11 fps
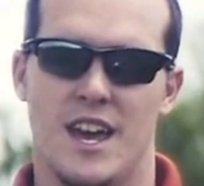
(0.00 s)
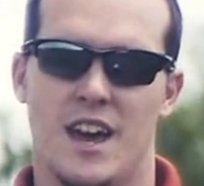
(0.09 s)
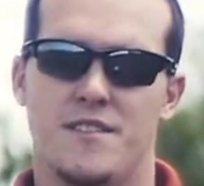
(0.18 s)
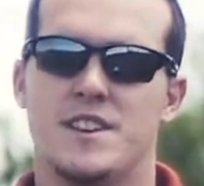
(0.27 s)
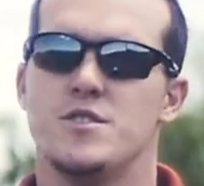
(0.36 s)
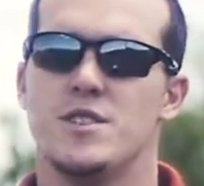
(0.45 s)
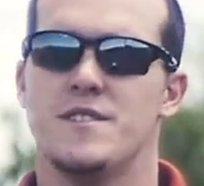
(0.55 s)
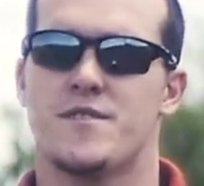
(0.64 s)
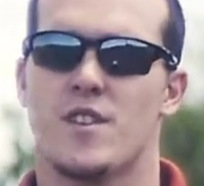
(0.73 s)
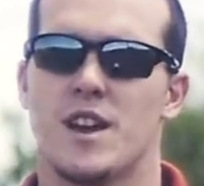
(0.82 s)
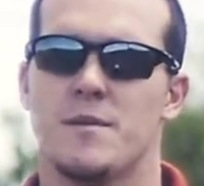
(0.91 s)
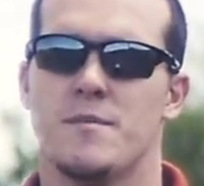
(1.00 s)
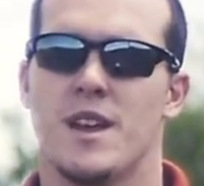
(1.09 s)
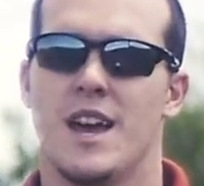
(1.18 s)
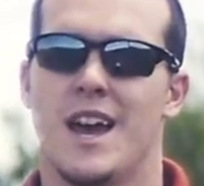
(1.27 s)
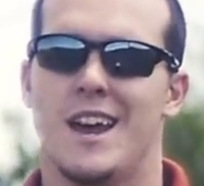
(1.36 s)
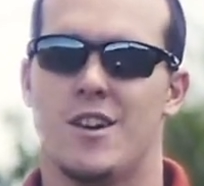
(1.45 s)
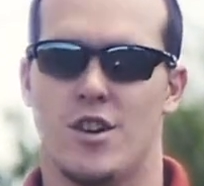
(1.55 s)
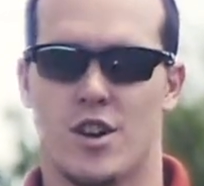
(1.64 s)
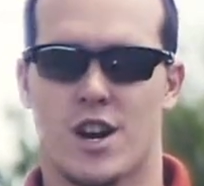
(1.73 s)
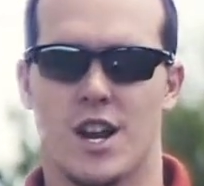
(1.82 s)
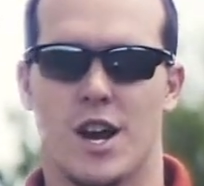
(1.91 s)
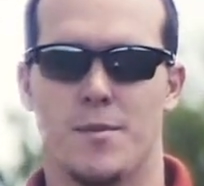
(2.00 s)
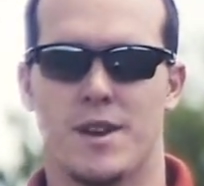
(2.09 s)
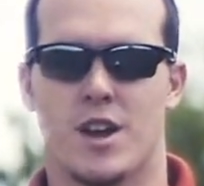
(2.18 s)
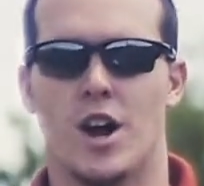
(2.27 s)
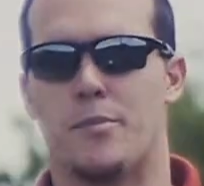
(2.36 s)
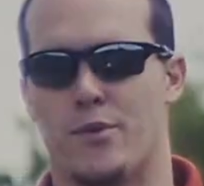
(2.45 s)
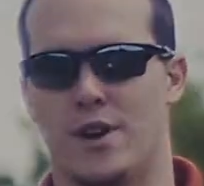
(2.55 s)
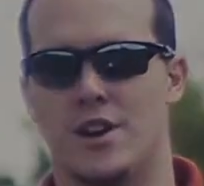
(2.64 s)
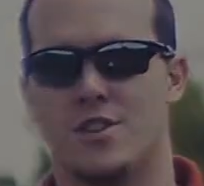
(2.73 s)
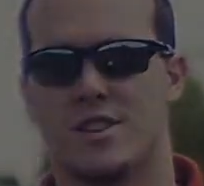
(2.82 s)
heavy-duty frame, and ergonomic operator